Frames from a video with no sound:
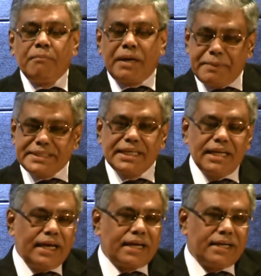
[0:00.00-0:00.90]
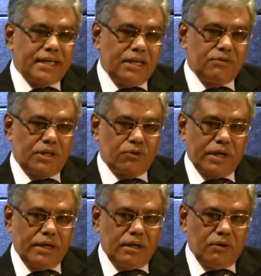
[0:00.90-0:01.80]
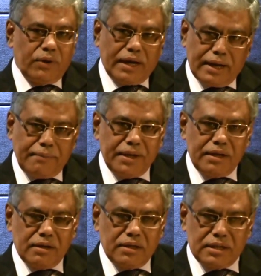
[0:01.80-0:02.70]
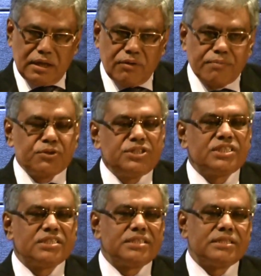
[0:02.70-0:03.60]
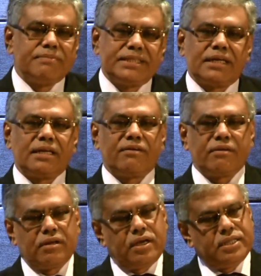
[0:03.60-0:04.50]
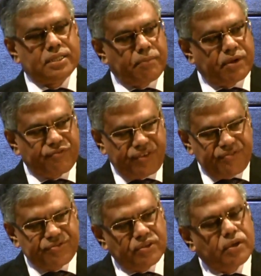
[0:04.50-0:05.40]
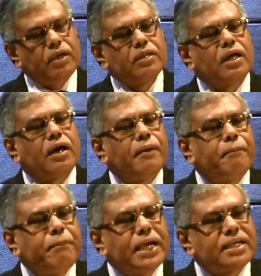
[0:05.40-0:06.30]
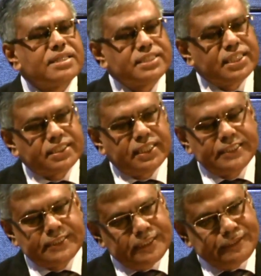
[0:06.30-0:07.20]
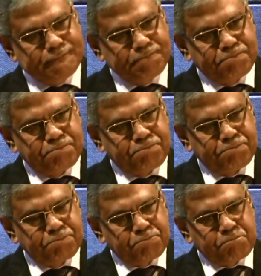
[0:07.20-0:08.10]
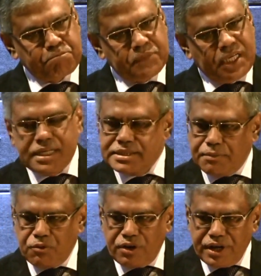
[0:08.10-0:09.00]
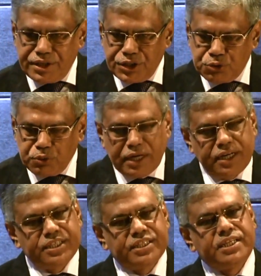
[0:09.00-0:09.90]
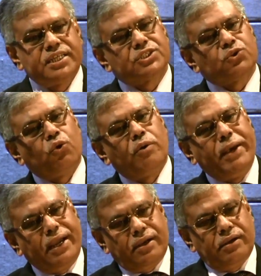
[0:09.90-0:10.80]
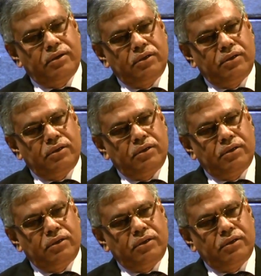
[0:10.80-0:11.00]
But basically I can tell you that okay, we are having in our positions is basically in number 5th in the banking sector as such. It is about 92 and 93 years old bank.